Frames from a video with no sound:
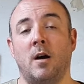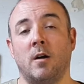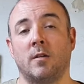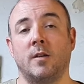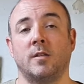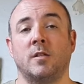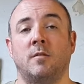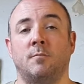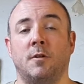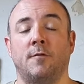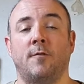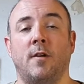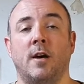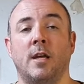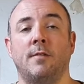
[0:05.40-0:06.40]
artist number
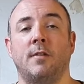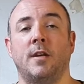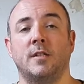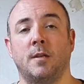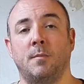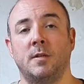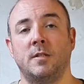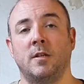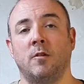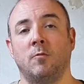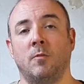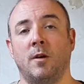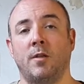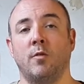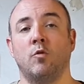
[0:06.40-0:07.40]
five exhibiting
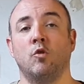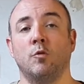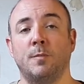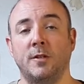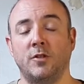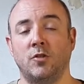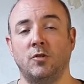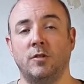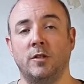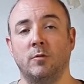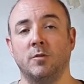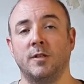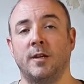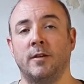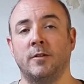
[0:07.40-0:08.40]
with Open
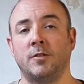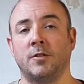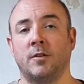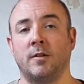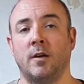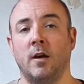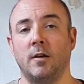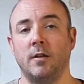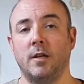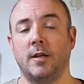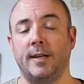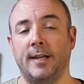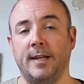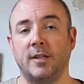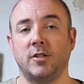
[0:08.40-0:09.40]
Studios Ayrshire at the
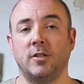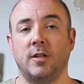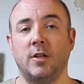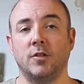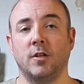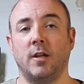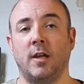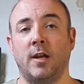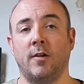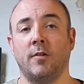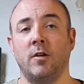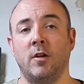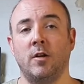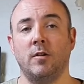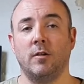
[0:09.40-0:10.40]
Grain Exchange in Ayr
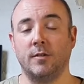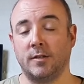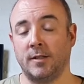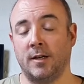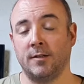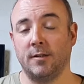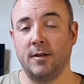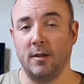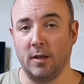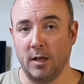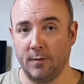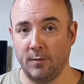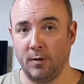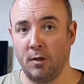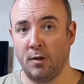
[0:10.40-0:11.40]
on Saturday
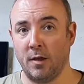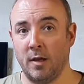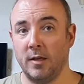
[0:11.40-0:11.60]
11th,